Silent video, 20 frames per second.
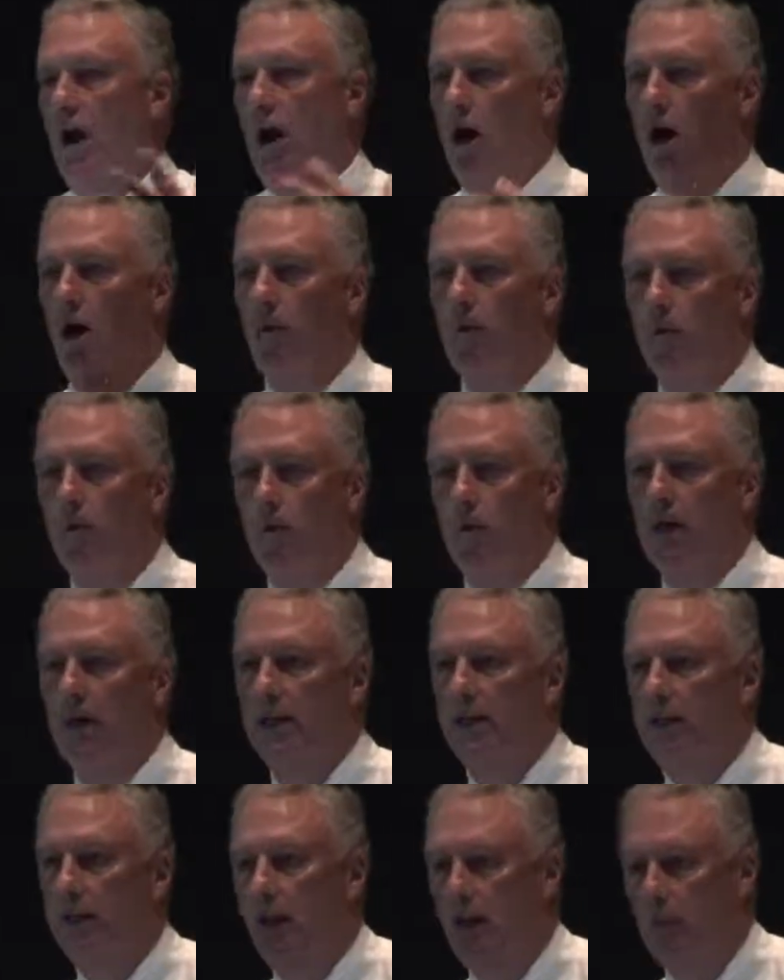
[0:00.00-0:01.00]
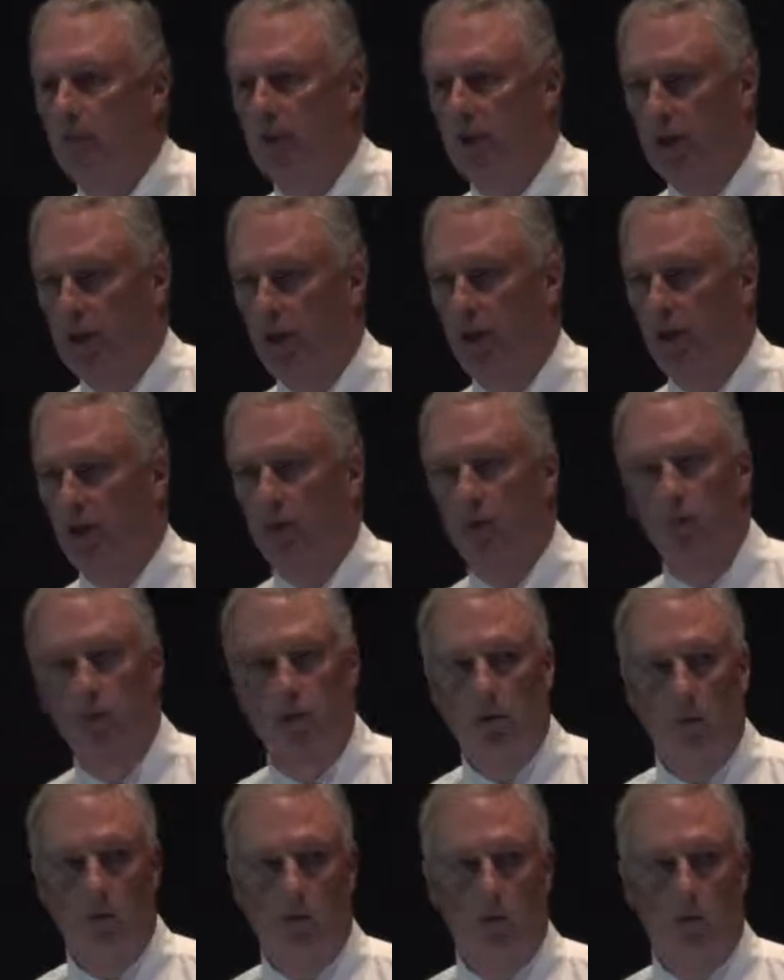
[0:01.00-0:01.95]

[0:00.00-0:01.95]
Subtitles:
all print come to you